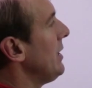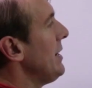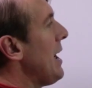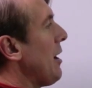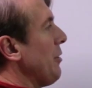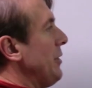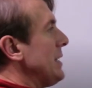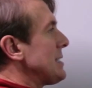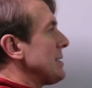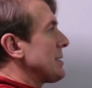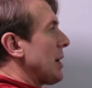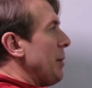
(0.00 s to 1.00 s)
Now,
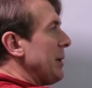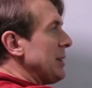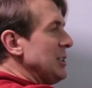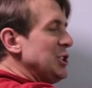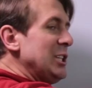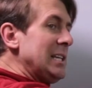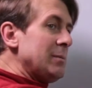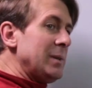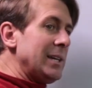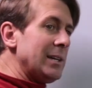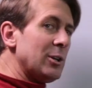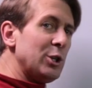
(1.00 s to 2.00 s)
this is coming, the jim
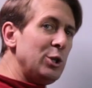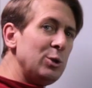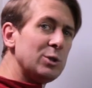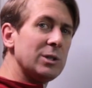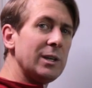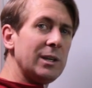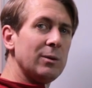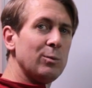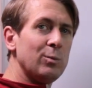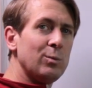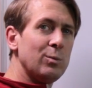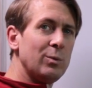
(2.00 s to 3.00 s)
here, usually
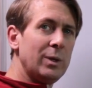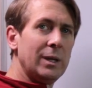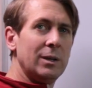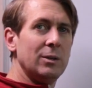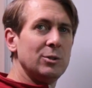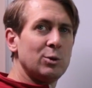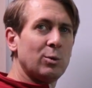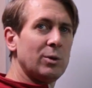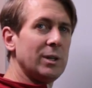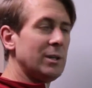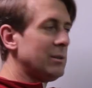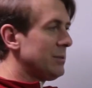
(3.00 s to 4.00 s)
in
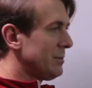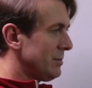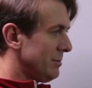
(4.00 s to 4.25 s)
Jordan,